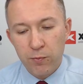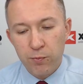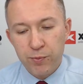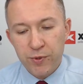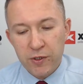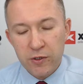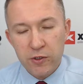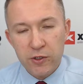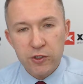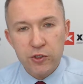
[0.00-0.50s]

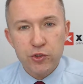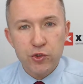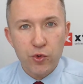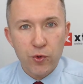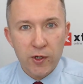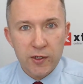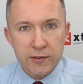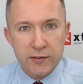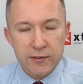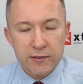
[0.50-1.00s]
bill
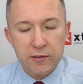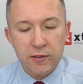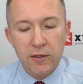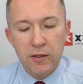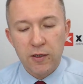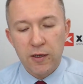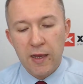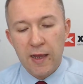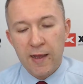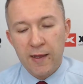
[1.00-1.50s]
issuance
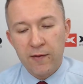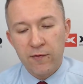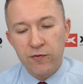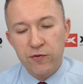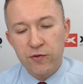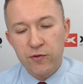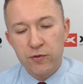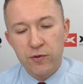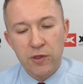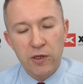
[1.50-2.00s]

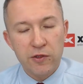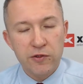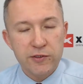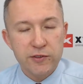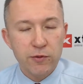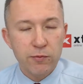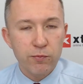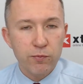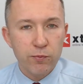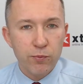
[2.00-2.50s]
and
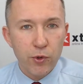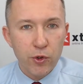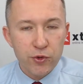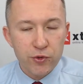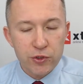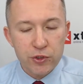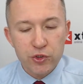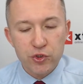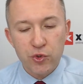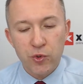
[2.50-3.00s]
some
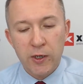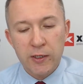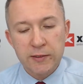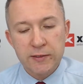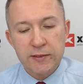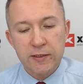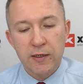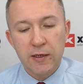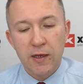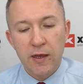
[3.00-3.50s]
bond
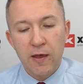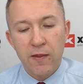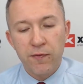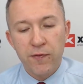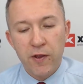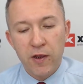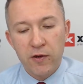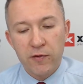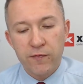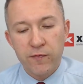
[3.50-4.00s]
issuance, and
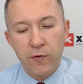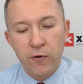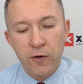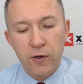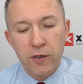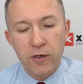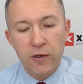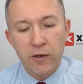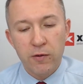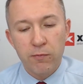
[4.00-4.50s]

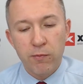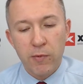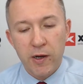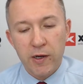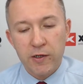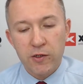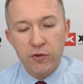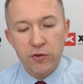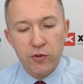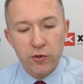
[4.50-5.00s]
therefore
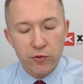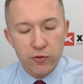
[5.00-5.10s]
market